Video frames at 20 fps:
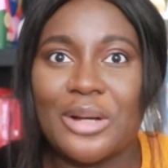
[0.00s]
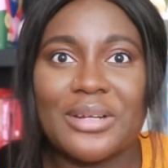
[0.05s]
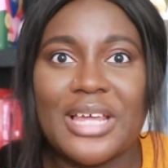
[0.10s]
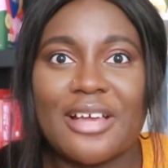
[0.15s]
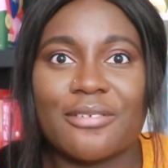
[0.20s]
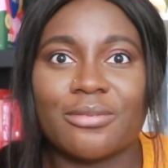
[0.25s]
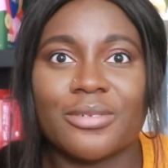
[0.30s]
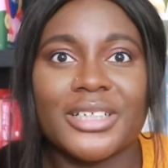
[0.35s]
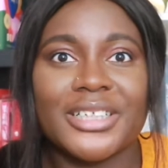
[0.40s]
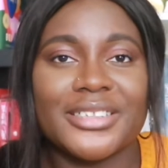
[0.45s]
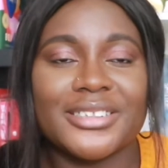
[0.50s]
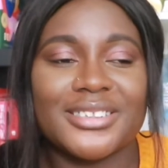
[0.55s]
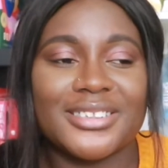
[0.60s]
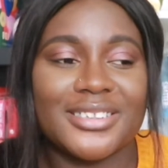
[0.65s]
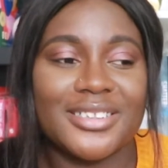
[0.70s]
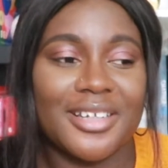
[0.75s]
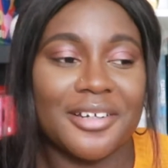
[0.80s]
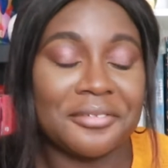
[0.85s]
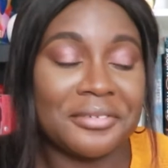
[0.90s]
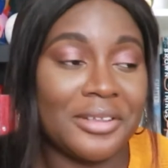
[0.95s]
have words.
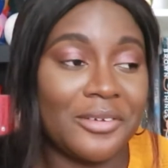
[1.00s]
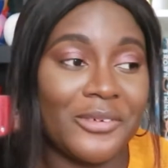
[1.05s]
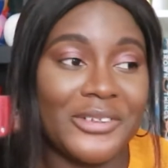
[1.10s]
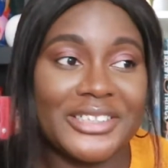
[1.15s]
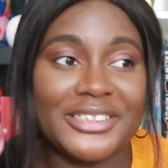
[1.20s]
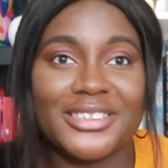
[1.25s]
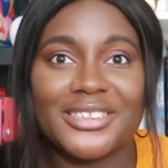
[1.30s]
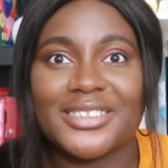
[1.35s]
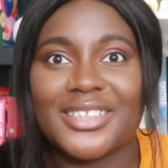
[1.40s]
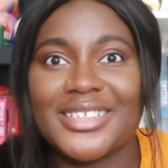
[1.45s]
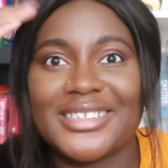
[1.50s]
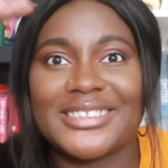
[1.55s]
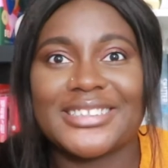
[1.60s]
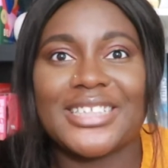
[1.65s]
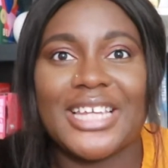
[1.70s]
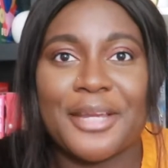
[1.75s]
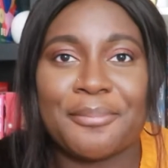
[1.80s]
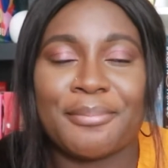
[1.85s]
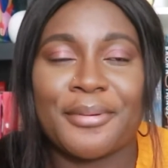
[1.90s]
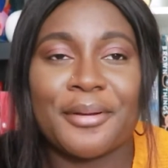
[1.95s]
The words
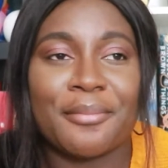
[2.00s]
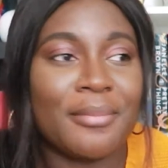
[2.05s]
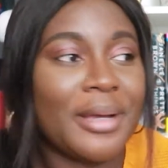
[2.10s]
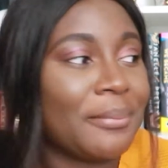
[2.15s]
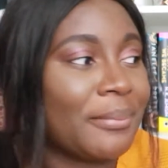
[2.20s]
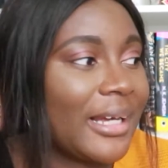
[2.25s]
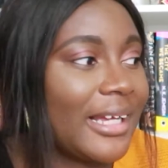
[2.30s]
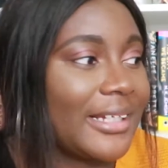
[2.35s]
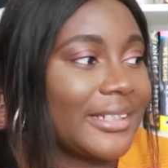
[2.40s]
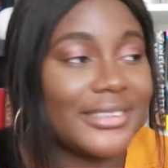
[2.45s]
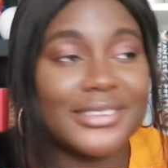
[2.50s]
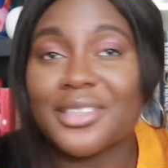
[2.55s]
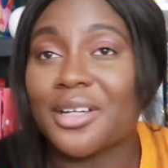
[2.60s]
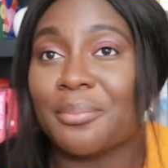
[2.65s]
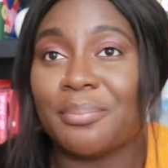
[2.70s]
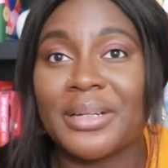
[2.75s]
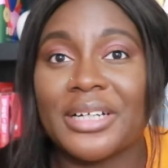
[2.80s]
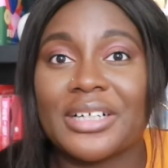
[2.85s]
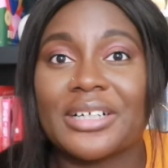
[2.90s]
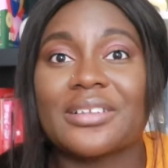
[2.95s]
escape my mind,
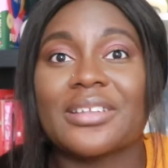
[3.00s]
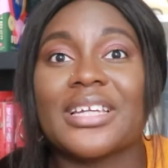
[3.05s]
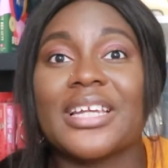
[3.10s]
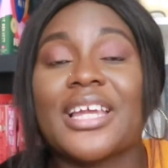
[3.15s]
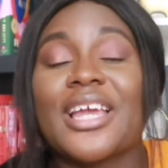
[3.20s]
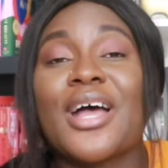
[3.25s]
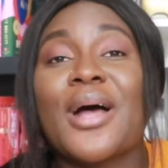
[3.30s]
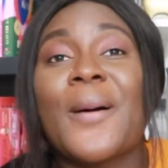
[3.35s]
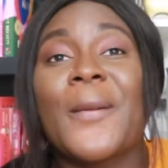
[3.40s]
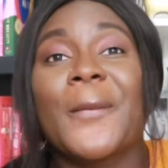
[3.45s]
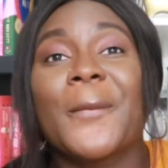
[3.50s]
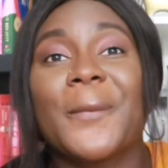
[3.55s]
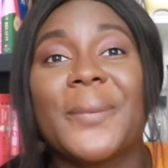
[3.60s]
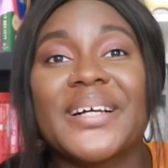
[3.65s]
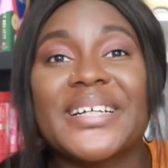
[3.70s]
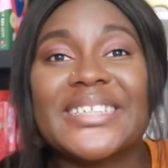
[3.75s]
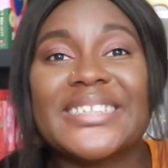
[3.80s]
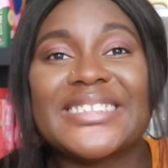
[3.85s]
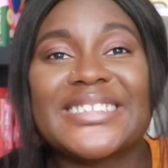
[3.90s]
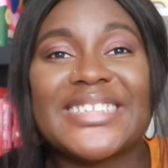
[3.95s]
apparently.
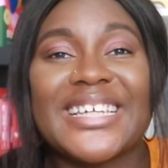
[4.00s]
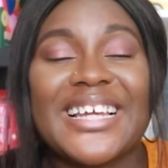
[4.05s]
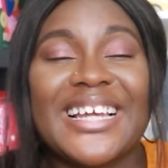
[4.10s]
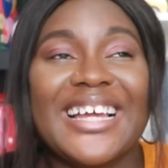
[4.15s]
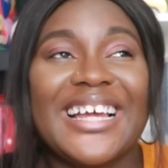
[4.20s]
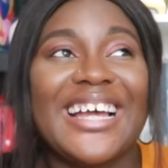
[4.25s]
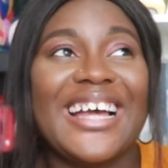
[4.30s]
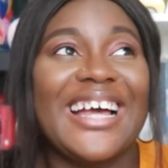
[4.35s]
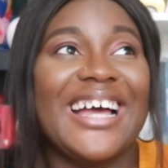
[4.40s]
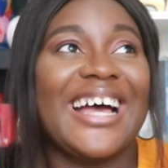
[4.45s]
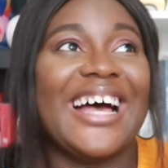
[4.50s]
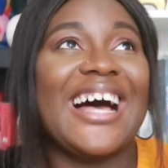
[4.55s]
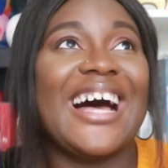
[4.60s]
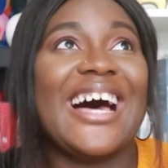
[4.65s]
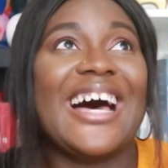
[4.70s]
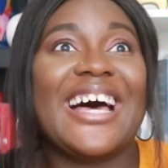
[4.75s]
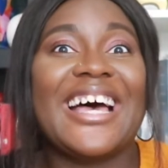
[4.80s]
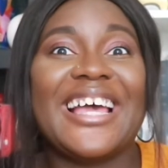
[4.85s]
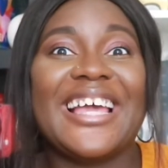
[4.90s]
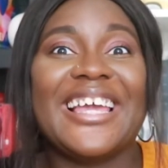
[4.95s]
But
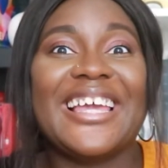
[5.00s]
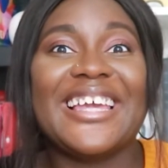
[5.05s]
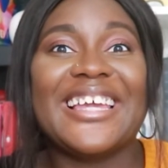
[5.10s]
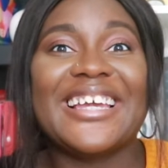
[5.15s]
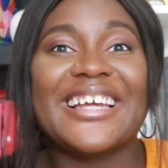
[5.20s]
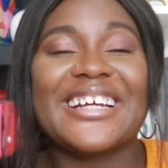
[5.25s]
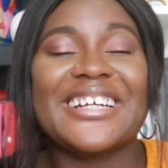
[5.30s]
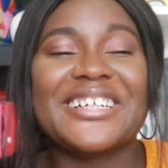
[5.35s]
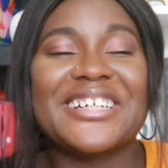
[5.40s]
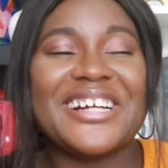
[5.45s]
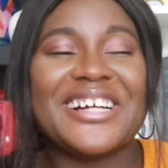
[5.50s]
I